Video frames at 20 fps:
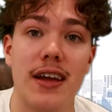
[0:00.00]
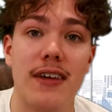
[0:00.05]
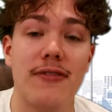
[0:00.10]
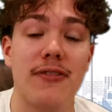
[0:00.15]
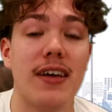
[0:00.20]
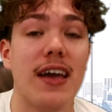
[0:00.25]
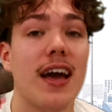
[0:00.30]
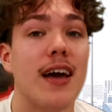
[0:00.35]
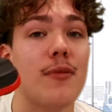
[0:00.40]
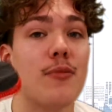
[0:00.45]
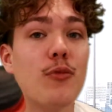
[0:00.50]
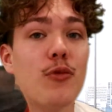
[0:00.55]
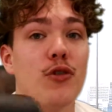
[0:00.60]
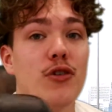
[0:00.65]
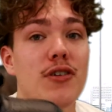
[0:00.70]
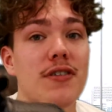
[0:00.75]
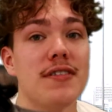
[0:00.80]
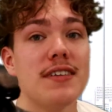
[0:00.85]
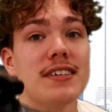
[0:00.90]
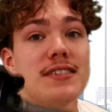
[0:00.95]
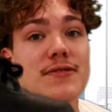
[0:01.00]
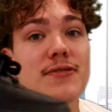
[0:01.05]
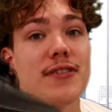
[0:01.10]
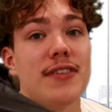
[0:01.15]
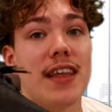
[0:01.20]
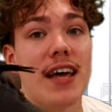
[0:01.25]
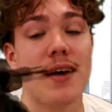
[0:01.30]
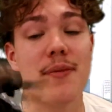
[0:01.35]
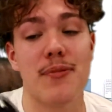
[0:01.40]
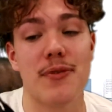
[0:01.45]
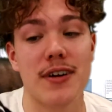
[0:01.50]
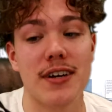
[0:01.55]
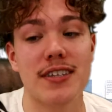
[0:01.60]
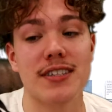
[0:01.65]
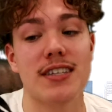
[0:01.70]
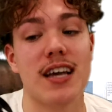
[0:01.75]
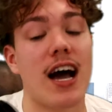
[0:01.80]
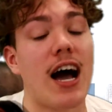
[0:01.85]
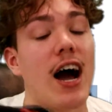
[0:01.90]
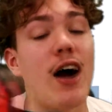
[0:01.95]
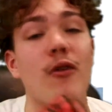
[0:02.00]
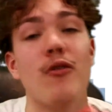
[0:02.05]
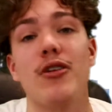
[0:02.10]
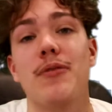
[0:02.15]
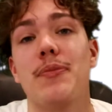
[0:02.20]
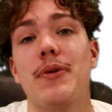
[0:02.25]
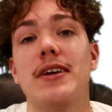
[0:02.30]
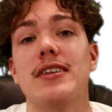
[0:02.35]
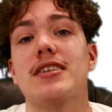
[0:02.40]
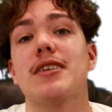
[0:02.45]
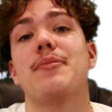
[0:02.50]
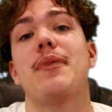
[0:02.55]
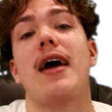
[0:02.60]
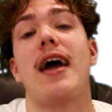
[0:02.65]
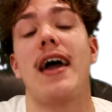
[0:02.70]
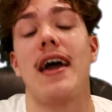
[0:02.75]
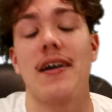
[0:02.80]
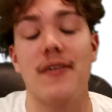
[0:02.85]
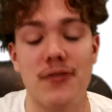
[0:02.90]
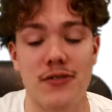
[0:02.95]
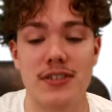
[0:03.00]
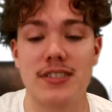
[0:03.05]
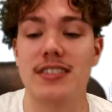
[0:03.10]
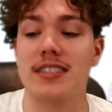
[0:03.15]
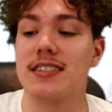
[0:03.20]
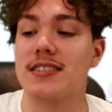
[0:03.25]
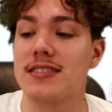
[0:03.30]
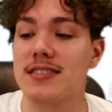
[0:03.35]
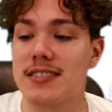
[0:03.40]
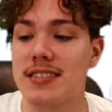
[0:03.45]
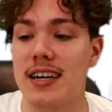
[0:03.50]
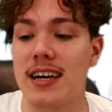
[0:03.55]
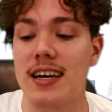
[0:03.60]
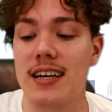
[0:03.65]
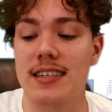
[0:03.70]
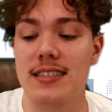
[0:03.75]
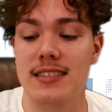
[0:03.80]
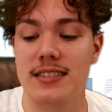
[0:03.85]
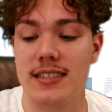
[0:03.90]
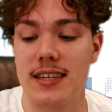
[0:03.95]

if they had more of these for that price i would have picked up every single size